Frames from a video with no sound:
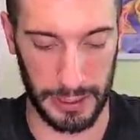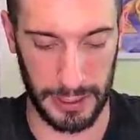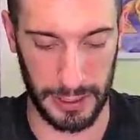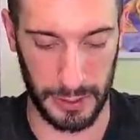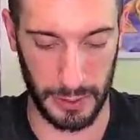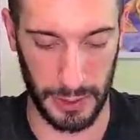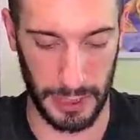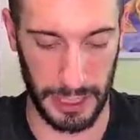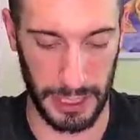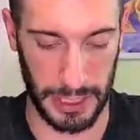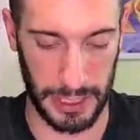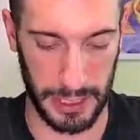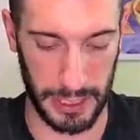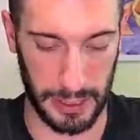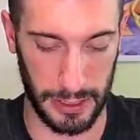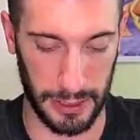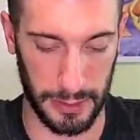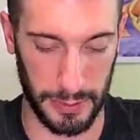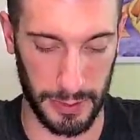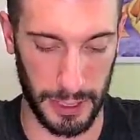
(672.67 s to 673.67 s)
This one
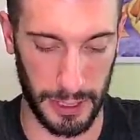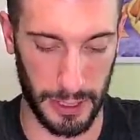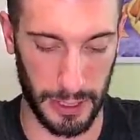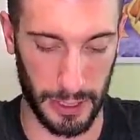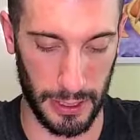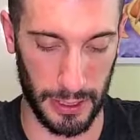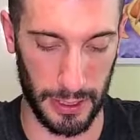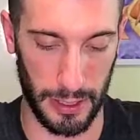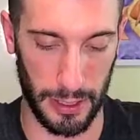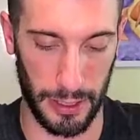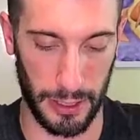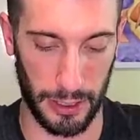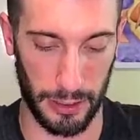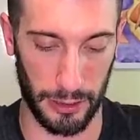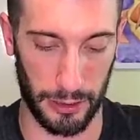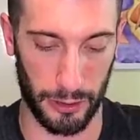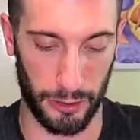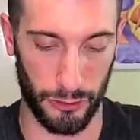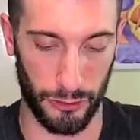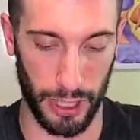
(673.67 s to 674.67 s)
isn't gonna be a
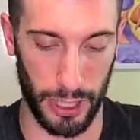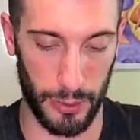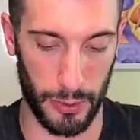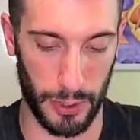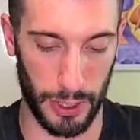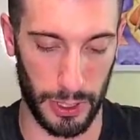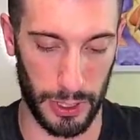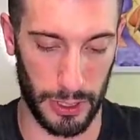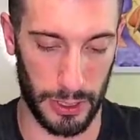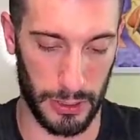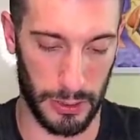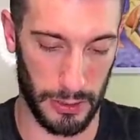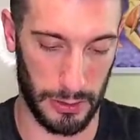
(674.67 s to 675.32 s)
great one,